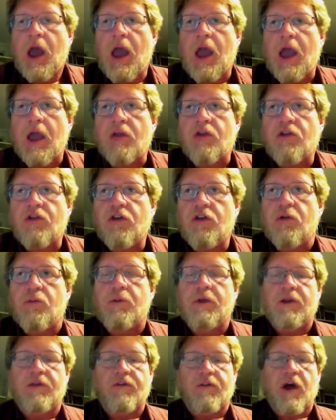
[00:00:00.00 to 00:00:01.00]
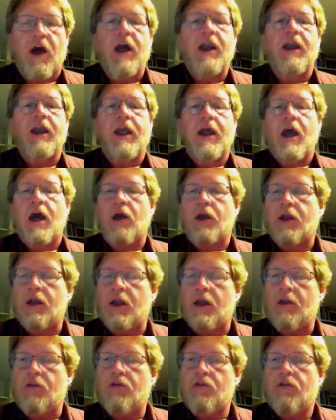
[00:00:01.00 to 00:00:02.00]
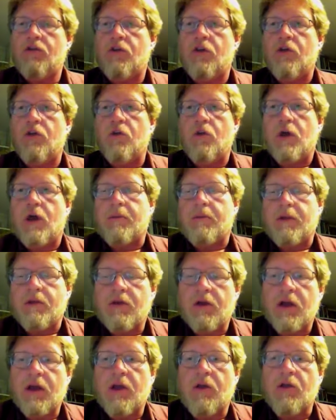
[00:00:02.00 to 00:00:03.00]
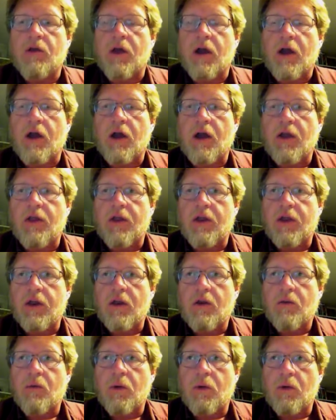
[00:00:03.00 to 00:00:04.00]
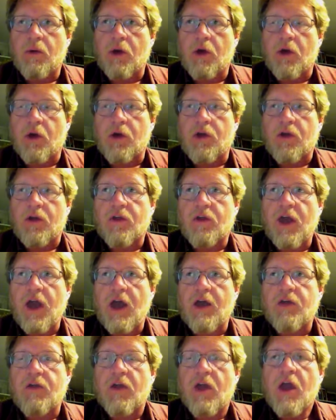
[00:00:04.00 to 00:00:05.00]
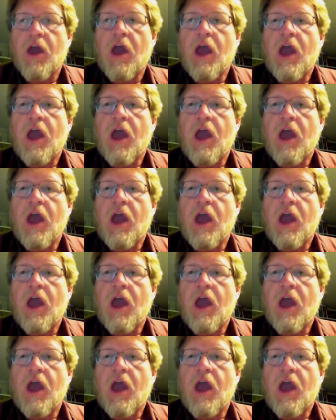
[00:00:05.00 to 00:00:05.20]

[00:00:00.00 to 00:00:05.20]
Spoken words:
and to be divided out into a particular area that we were going to assess